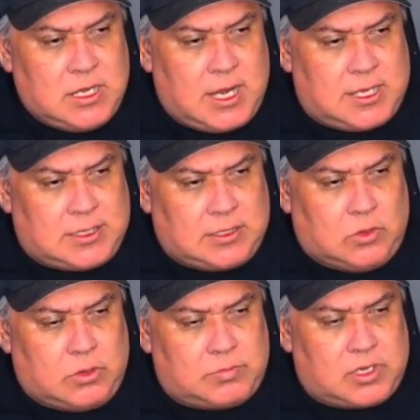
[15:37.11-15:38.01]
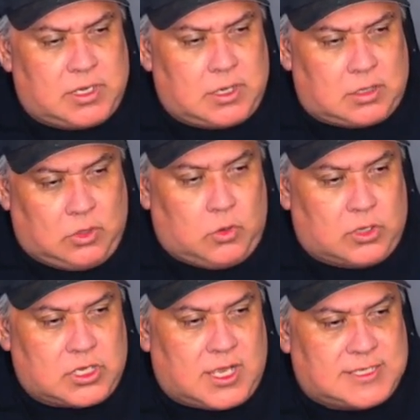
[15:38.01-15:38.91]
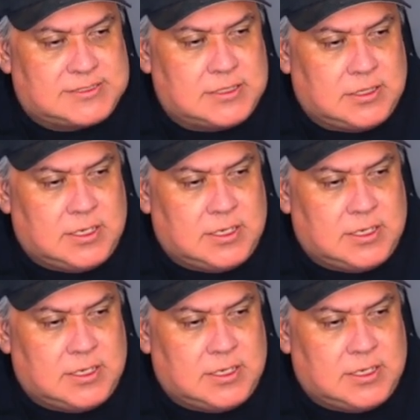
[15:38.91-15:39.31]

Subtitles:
at a lower cost.